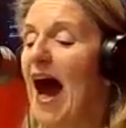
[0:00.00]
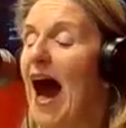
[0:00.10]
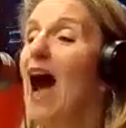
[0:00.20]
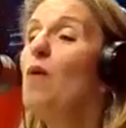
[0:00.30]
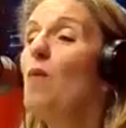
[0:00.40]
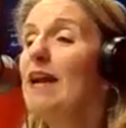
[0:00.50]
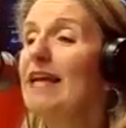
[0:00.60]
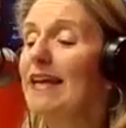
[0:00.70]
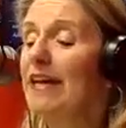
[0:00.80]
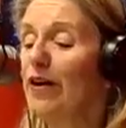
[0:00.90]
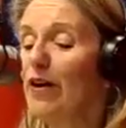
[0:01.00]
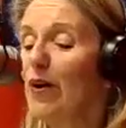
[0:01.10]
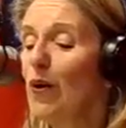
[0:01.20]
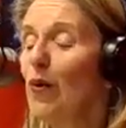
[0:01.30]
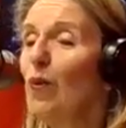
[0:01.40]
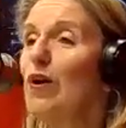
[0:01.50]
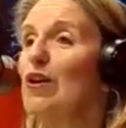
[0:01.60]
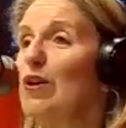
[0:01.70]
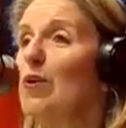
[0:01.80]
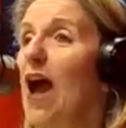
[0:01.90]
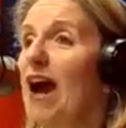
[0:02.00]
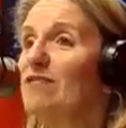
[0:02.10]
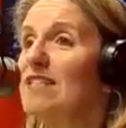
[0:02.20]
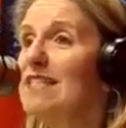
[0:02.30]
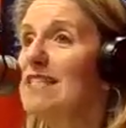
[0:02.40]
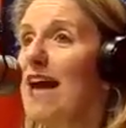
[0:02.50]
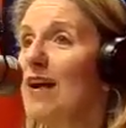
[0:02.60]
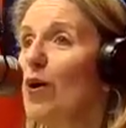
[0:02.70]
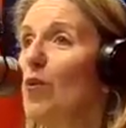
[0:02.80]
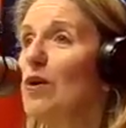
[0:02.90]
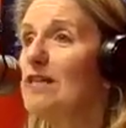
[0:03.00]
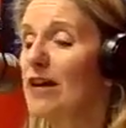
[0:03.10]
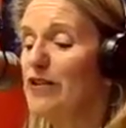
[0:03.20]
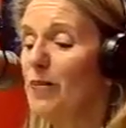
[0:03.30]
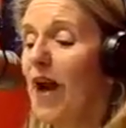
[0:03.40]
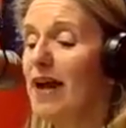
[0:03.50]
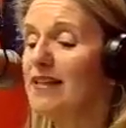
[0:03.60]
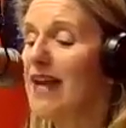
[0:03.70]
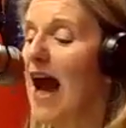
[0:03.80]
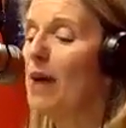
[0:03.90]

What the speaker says: I want to hear what you have to say or what's on your mind.